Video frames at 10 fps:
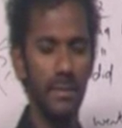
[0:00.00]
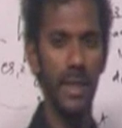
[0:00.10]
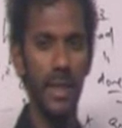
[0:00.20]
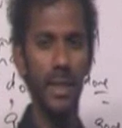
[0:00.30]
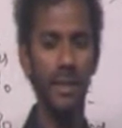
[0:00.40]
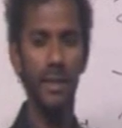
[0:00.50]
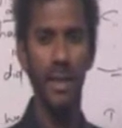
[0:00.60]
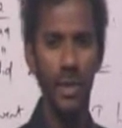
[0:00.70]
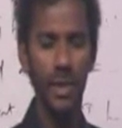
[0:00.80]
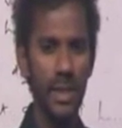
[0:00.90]
right?
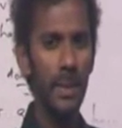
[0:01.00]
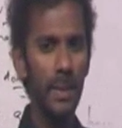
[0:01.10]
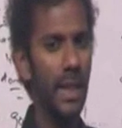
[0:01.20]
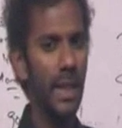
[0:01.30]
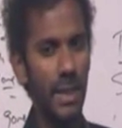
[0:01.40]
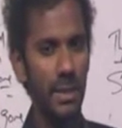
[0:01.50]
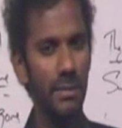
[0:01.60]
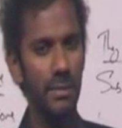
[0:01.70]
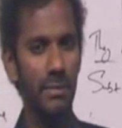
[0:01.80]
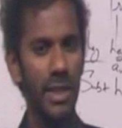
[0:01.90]
I should not say I'm hurted.
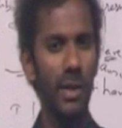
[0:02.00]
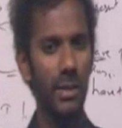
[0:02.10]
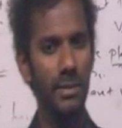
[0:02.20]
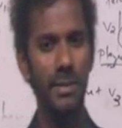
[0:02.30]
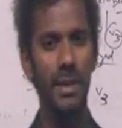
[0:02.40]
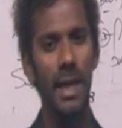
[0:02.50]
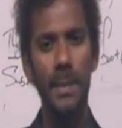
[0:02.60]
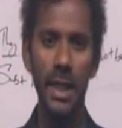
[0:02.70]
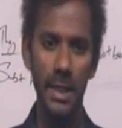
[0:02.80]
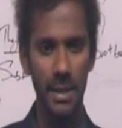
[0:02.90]
That's wrong.
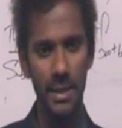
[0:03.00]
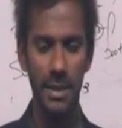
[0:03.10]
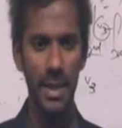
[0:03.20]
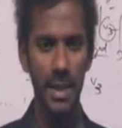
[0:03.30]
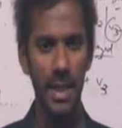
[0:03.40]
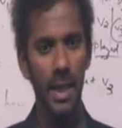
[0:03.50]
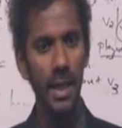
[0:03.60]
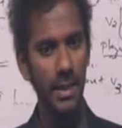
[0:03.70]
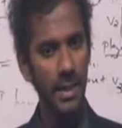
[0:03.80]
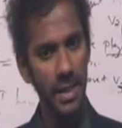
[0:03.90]
I'm hurt.
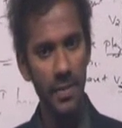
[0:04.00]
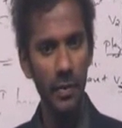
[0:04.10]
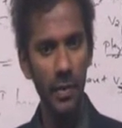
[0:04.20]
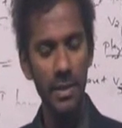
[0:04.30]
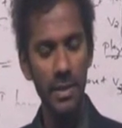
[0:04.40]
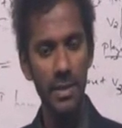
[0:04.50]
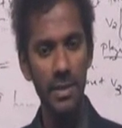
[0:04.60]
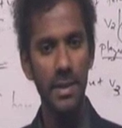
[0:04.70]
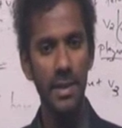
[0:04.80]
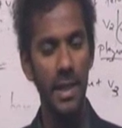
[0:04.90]
Hurt is V1,
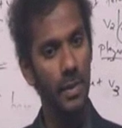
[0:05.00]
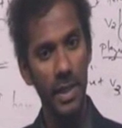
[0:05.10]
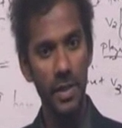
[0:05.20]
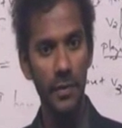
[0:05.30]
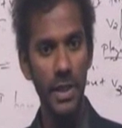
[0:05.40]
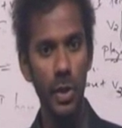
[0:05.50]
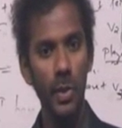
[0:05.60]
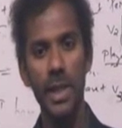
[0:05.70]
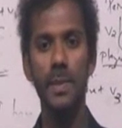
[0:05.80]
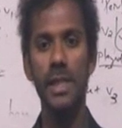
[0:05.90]
as well as
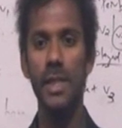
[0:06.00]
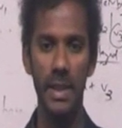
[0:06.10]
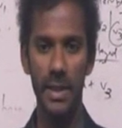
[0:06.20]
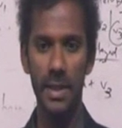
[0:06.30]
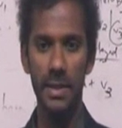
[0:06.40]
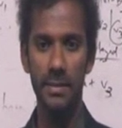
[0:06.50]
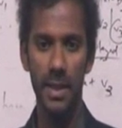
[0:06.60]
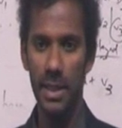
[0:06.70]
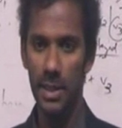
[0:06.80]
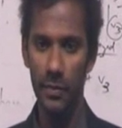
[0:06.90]
V2, as well as V3.
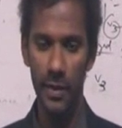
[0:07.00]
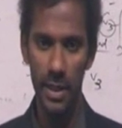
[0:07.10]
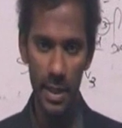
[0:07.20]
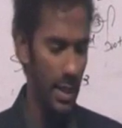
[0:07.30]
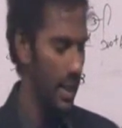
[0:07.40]
Clear? Fine.